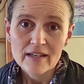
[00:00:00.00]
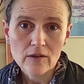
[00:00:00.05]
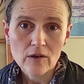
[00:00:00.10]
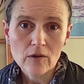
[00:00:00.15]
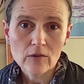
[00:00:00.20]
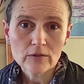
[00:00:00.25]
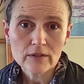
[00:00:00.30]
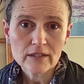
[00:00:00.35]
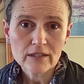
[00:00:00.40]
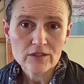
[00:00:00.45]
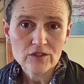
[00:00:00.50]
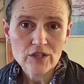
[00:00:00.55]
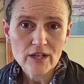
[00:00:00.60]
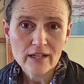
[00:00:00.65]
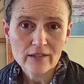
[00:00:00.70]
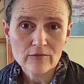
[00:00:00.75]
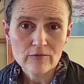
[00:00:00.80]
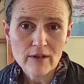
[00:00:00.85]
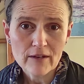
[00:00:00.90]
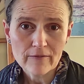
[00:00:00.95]
Holding a
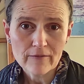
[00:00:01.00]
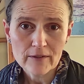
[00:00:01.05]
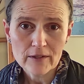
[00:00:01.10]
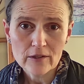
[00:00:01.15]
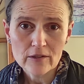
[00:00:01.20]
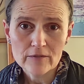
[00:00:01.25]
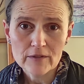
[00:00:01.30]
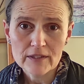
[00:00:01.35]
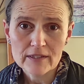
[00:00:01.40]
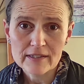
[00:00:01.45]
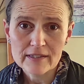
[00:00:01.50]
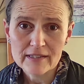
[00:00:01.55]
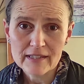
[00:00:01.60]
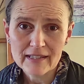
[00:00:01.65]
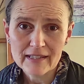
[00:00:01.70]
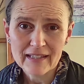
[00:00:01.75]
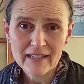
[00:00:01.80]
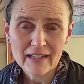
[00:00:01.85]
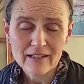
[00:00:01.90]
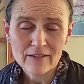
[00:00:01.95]
child roughly over the
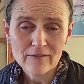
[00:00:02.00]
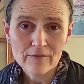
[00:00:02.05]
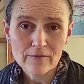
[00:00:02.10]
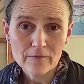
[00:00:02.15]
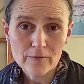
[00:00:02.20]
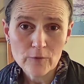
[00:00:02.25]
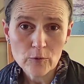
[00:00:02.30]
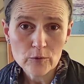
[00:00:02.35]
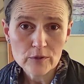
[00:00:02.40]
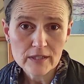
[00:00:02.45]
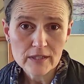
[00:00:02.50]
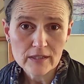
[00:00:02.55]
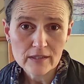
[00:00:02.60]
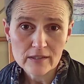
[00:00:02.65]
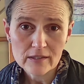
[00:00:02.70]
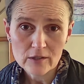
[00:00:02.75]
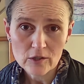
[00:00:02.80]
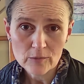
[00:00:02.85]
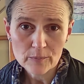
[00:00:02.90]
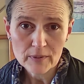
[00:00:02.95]
sink and forcing
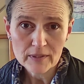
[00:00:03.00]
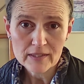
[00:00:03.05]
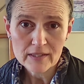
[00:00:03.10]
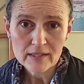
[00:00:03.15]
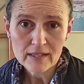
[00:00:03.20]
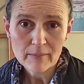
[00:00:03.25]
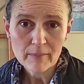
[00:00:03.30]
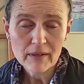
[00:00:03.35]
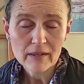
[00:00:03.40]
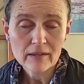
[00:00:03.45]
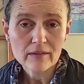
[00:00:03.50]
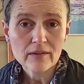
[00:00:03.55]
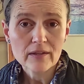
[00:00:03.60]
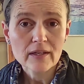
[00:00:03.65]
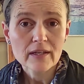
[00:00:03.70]
soap into their mouth